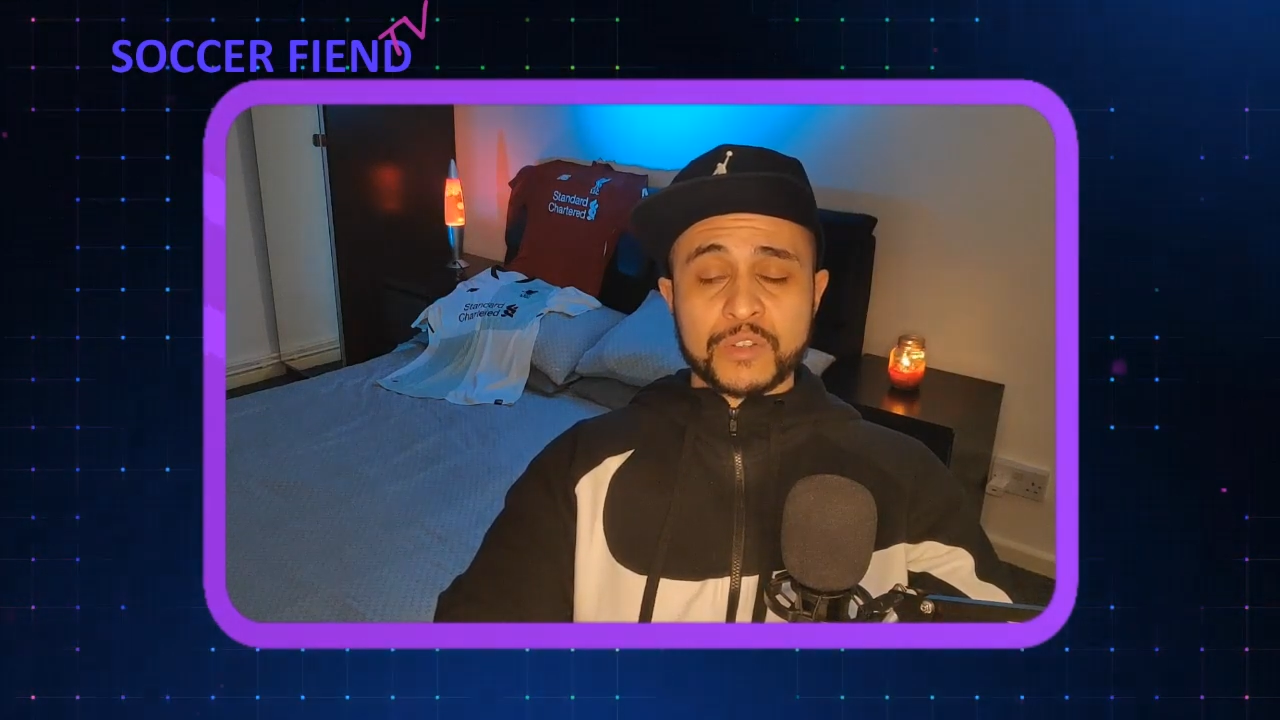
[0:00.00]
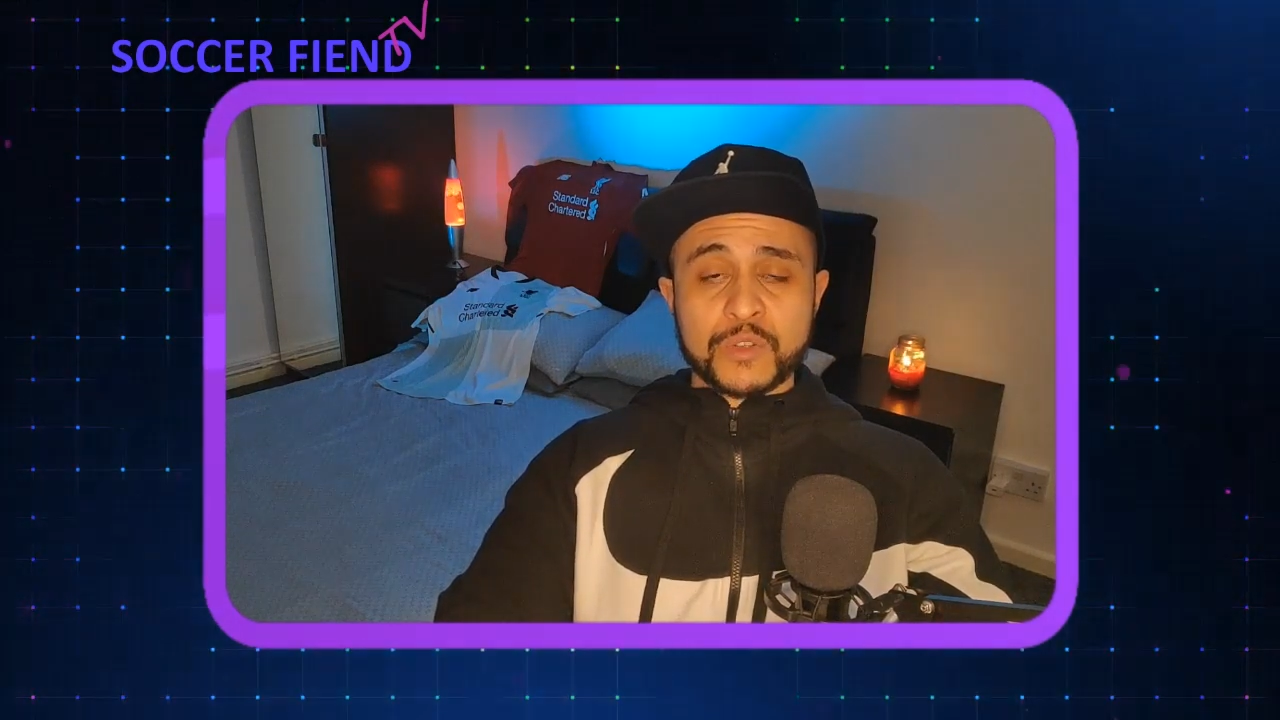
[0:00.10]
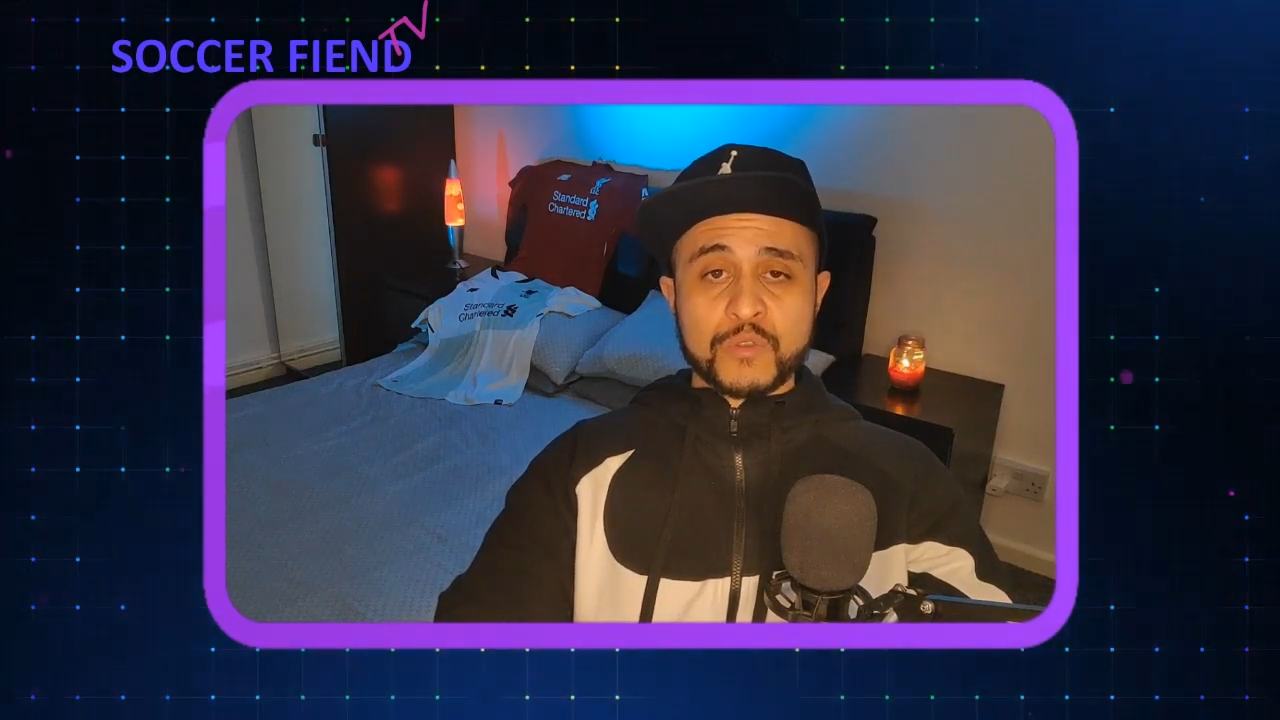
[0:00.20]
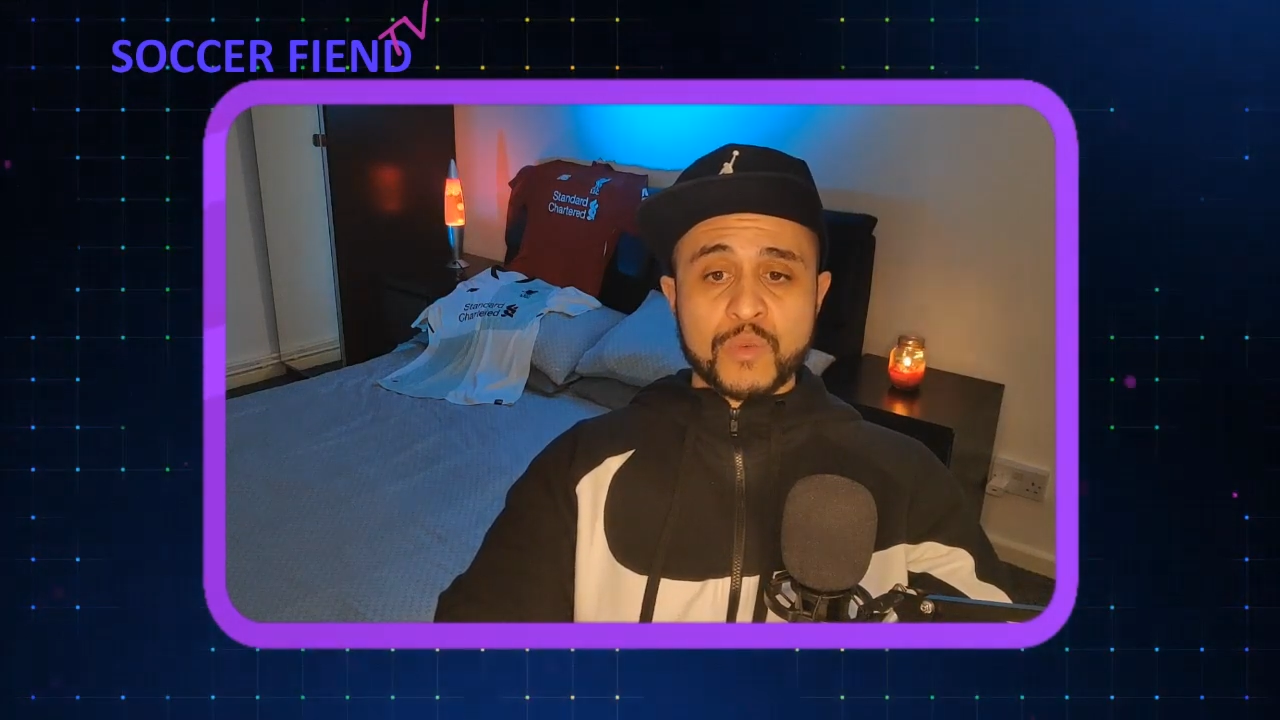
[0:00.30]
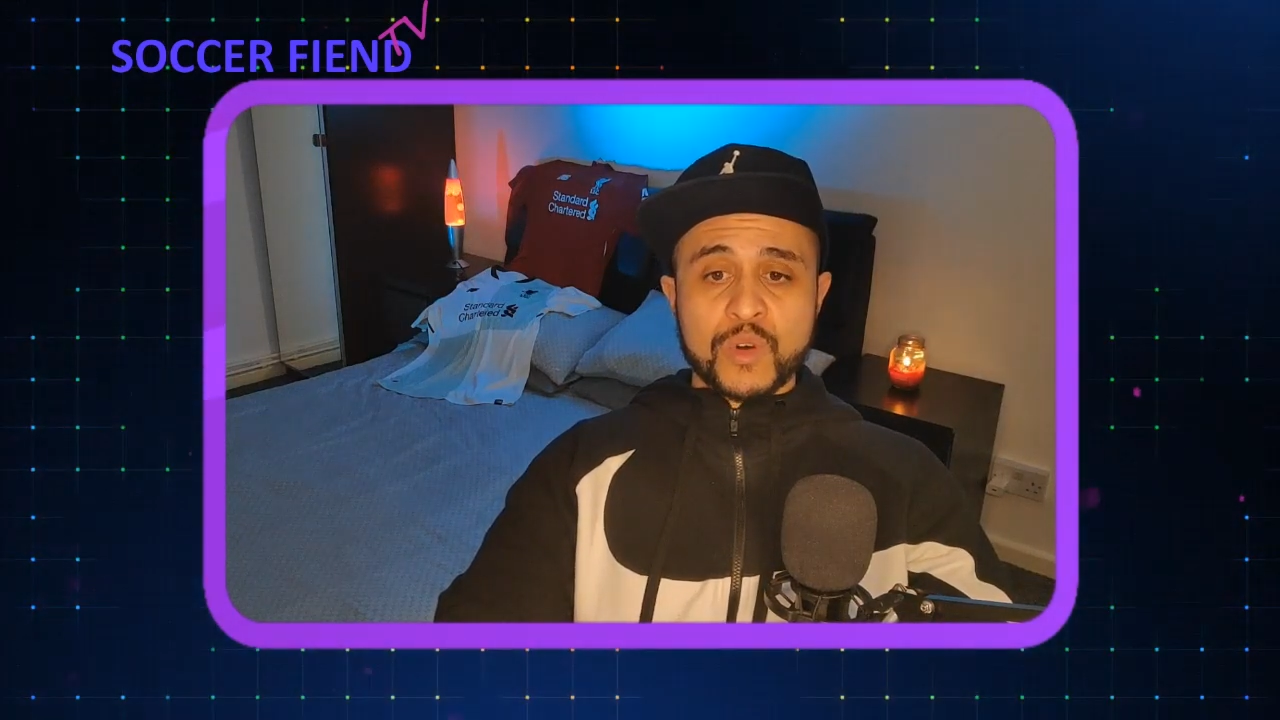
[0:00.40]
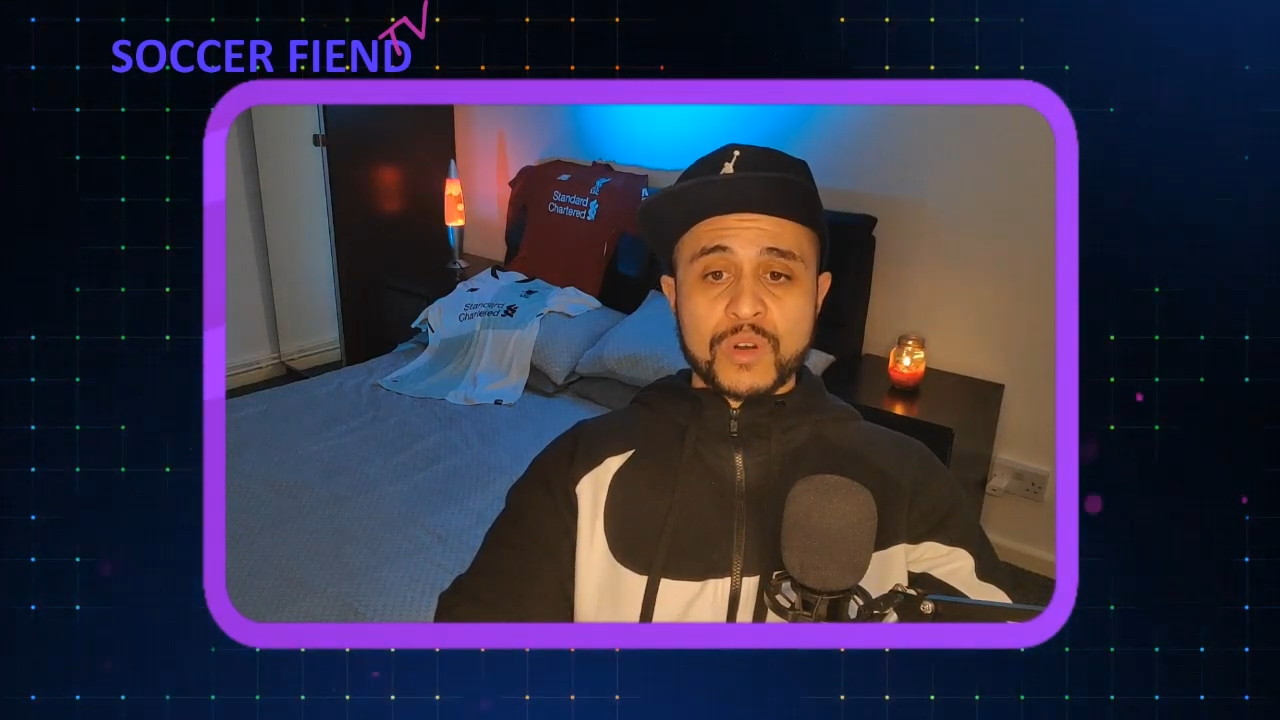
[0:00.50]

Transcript: do more.